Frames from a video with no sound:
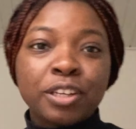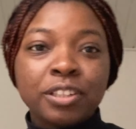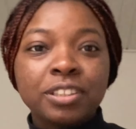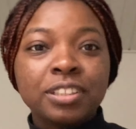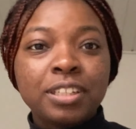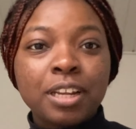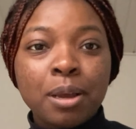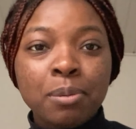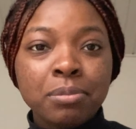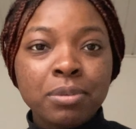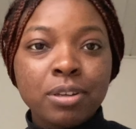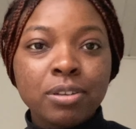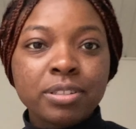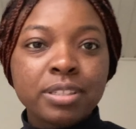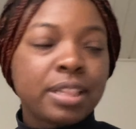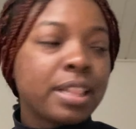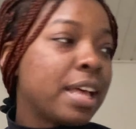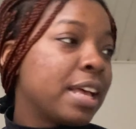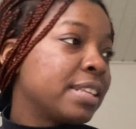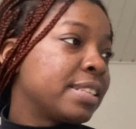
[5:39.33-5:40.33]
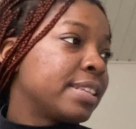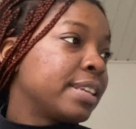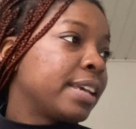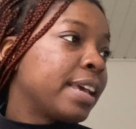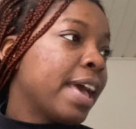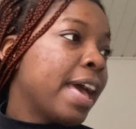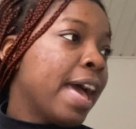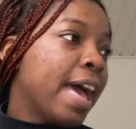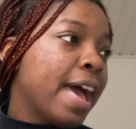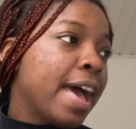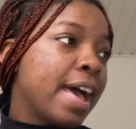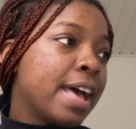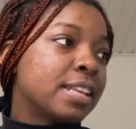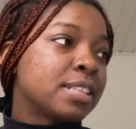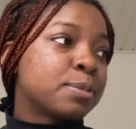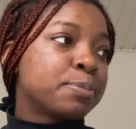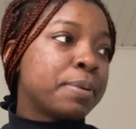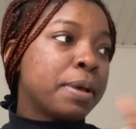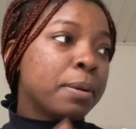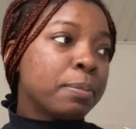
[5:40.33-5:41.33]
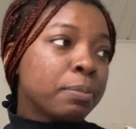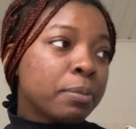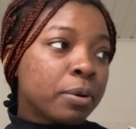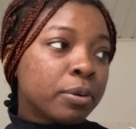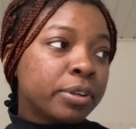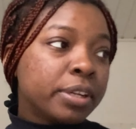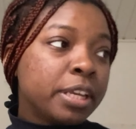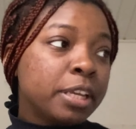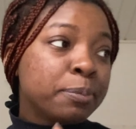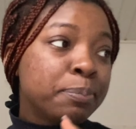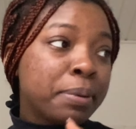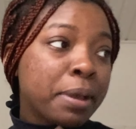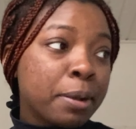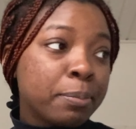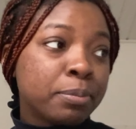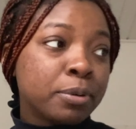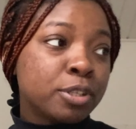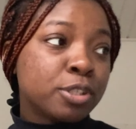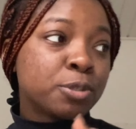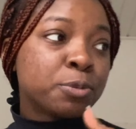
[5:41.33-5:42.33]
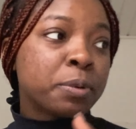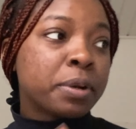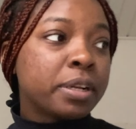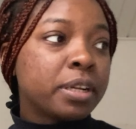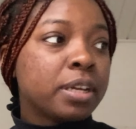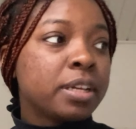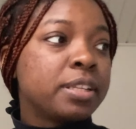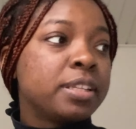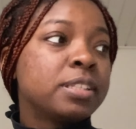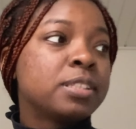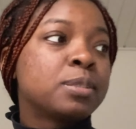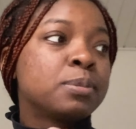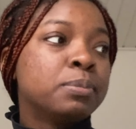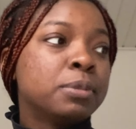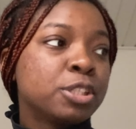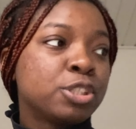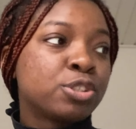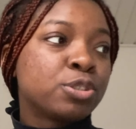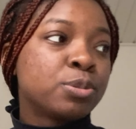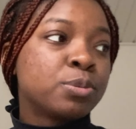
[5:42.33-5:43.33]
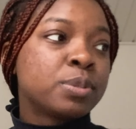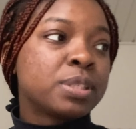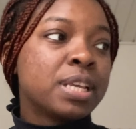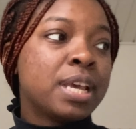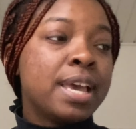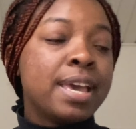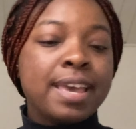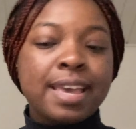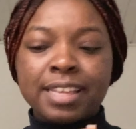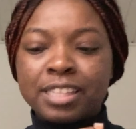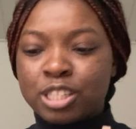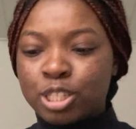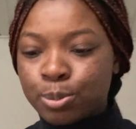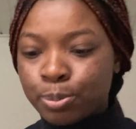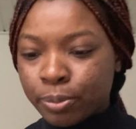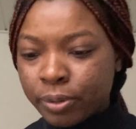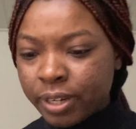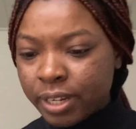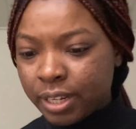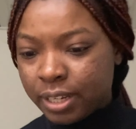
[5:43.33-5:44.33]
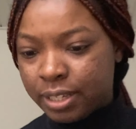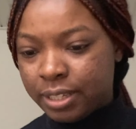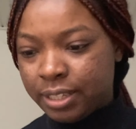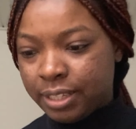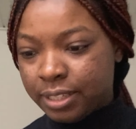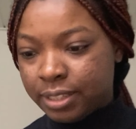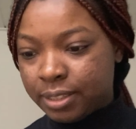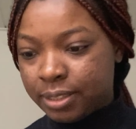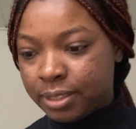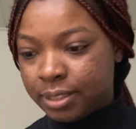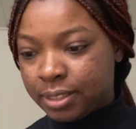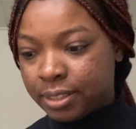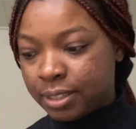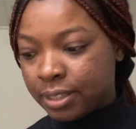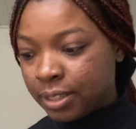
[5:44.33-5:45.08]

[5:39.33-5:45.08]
the Domino's Classic has pepperoni, peppers, red onions, mushrooms, and spring onions.